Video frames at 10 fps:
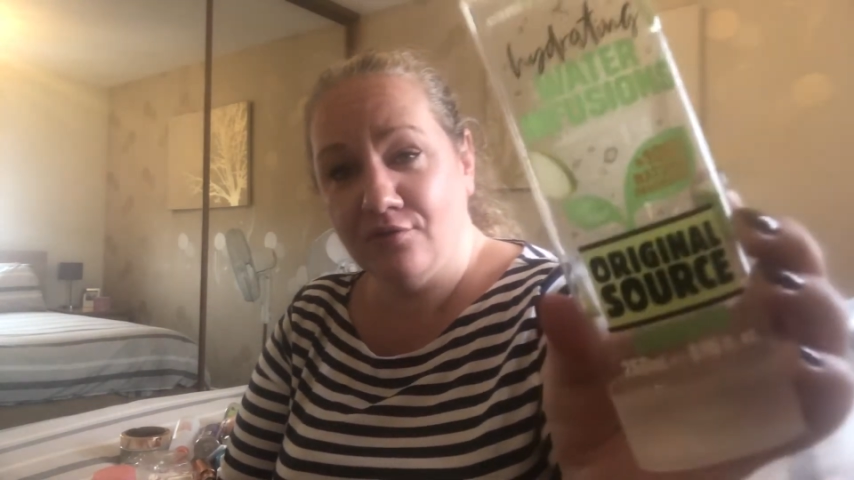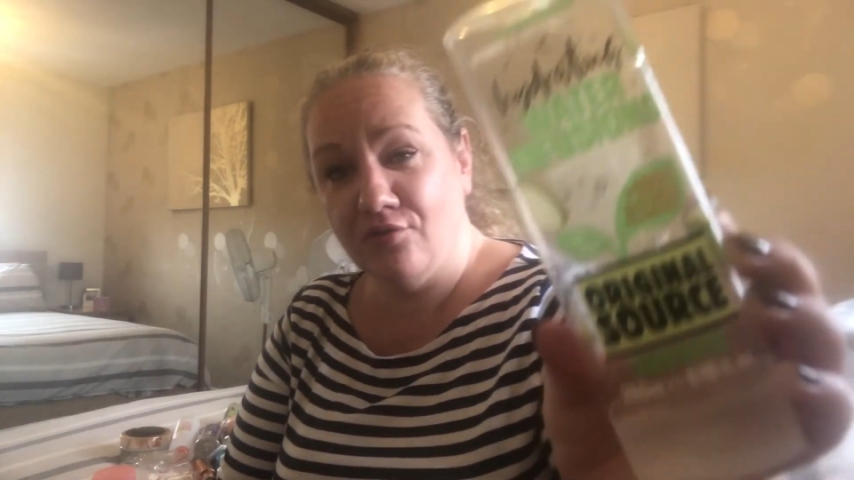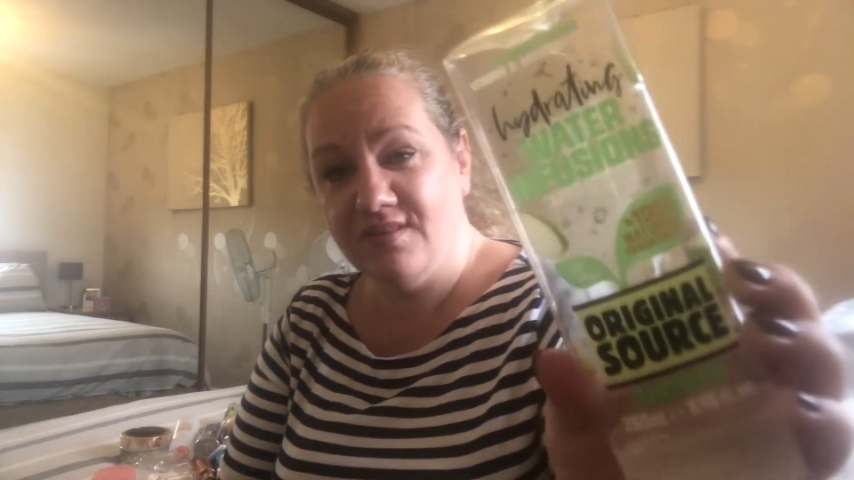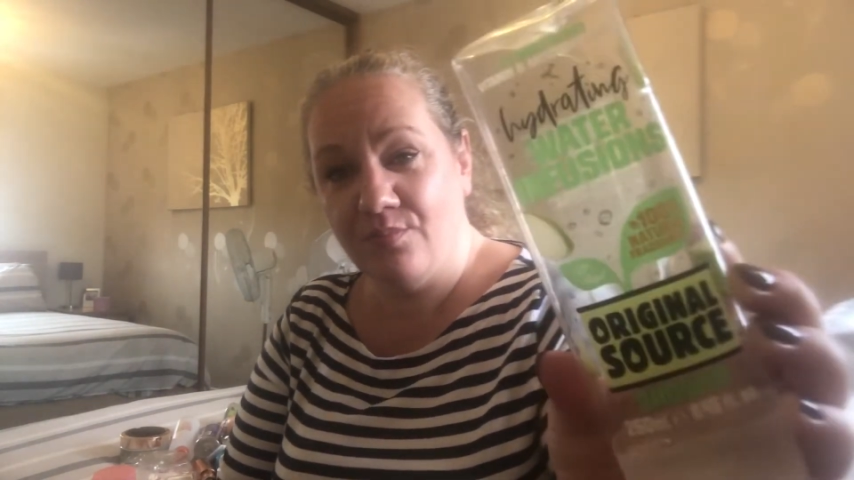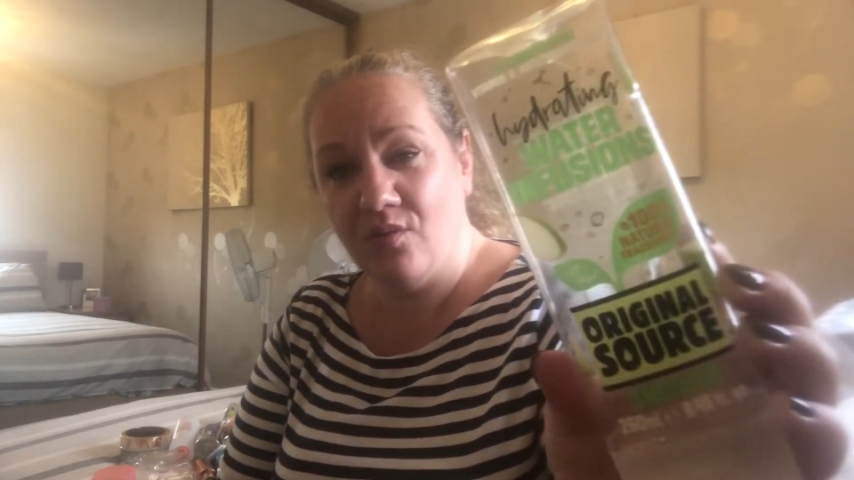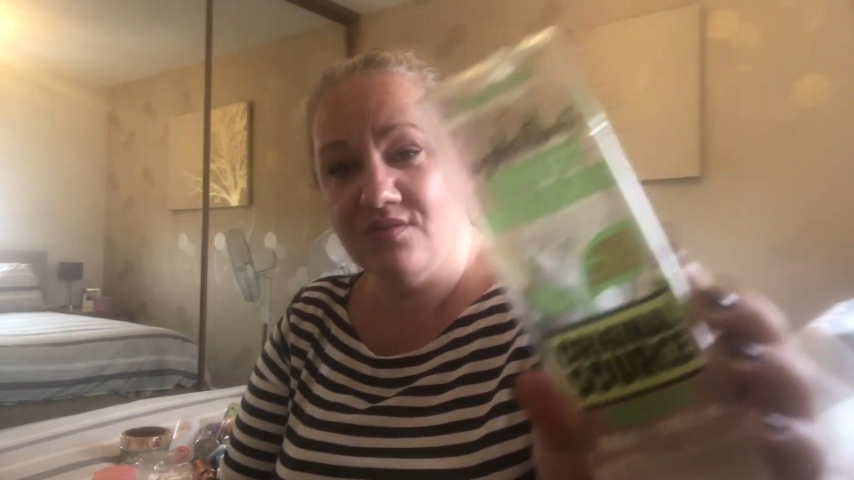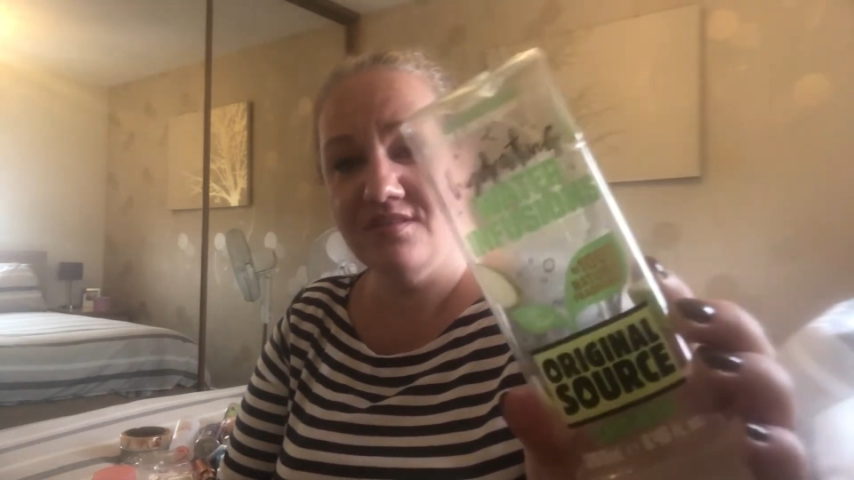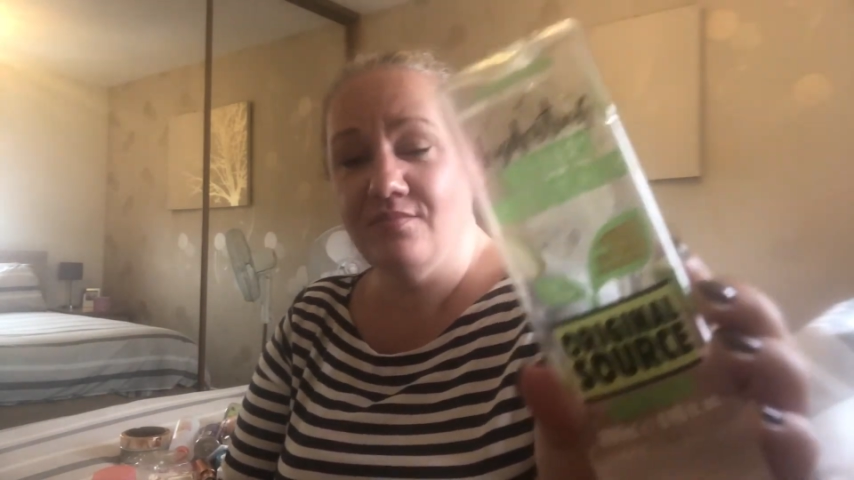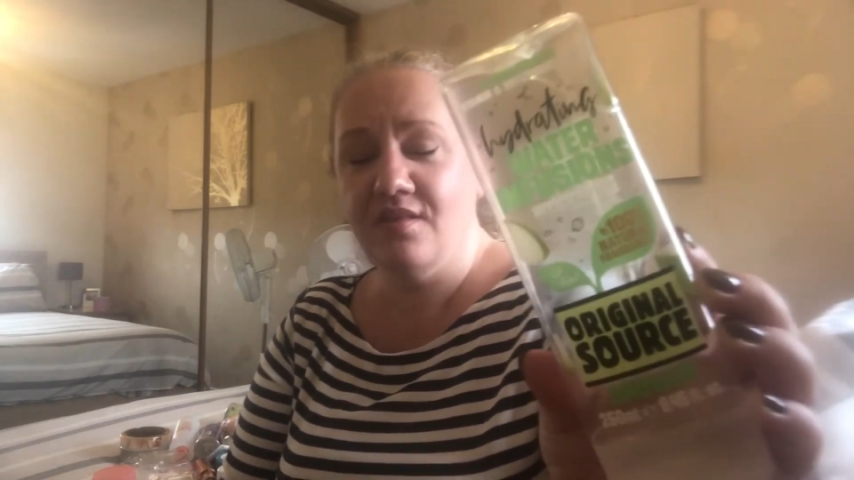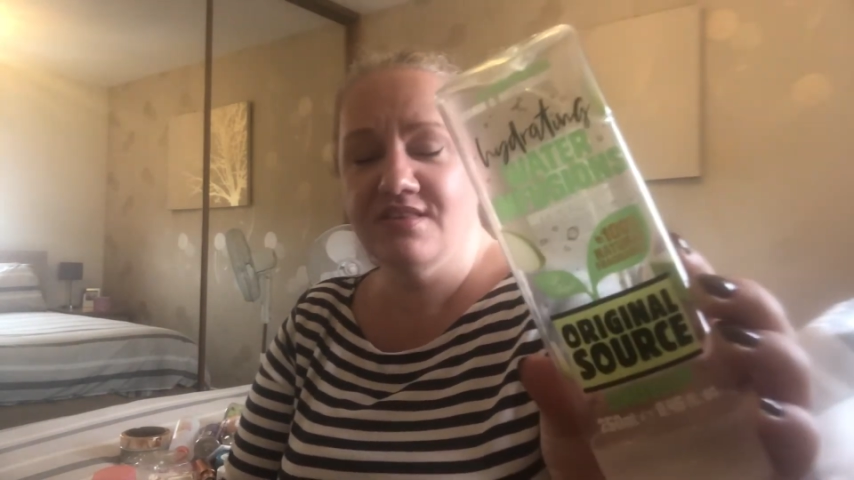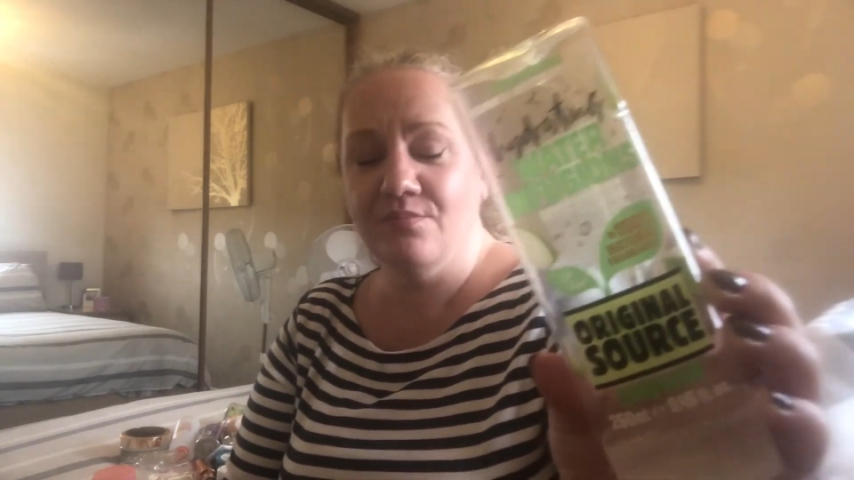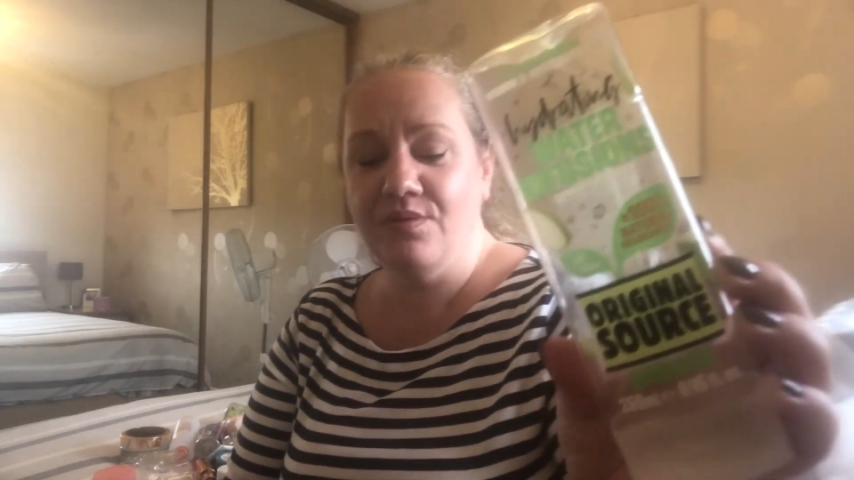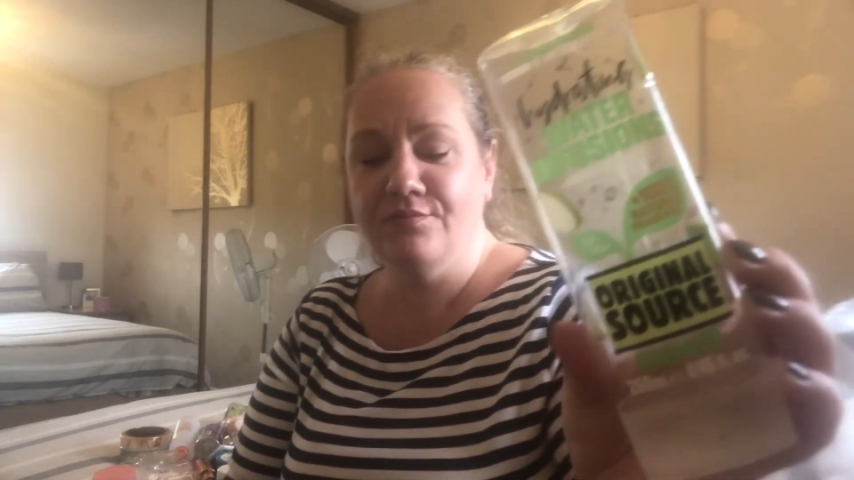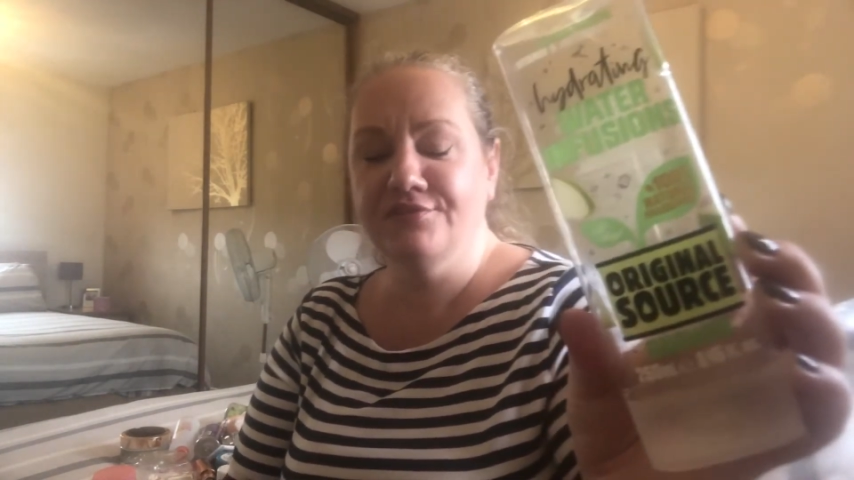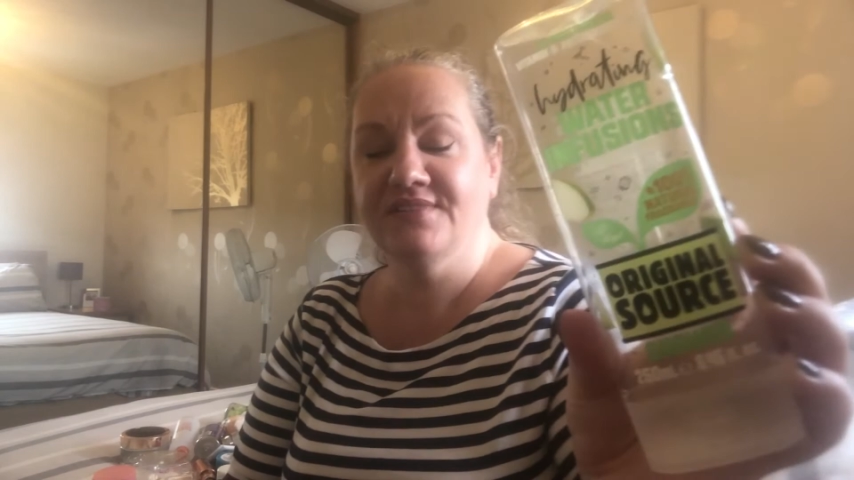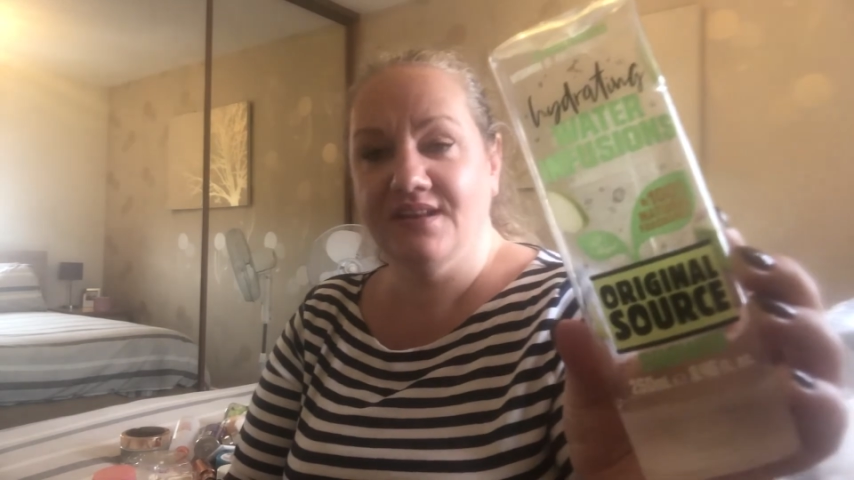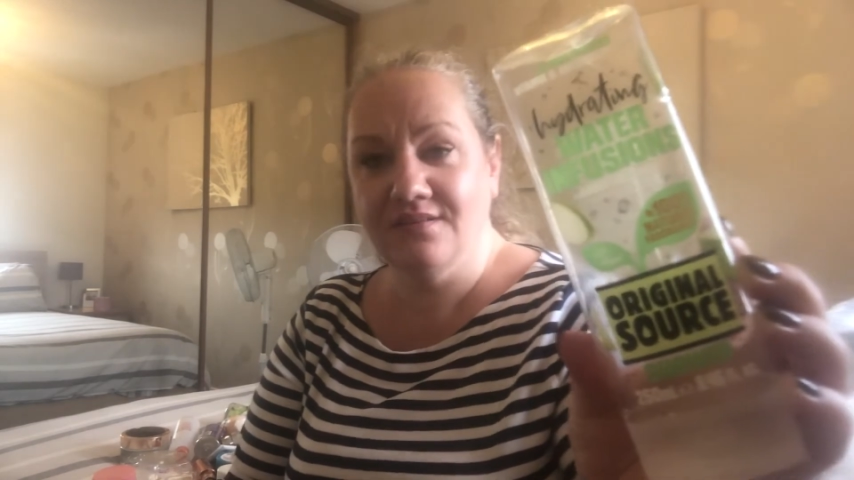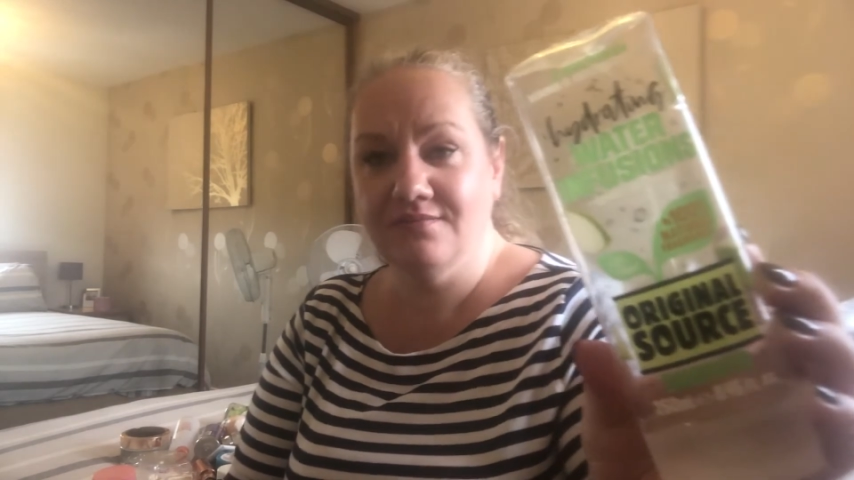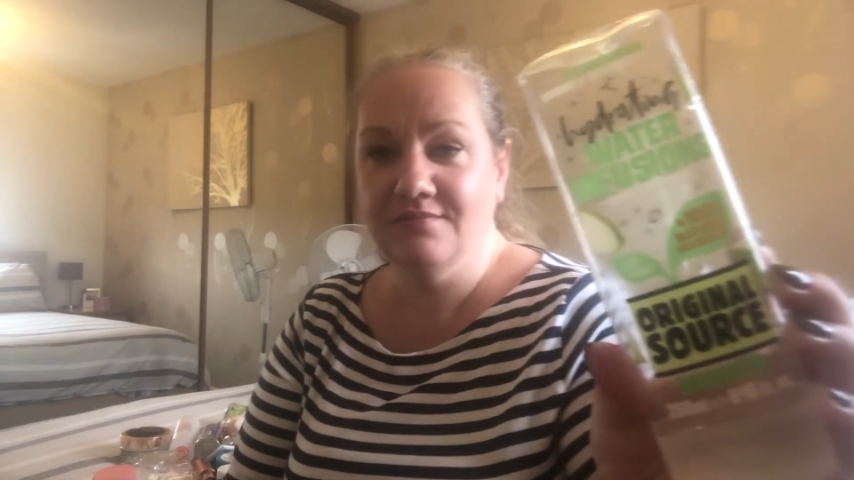glossy box and some people didn't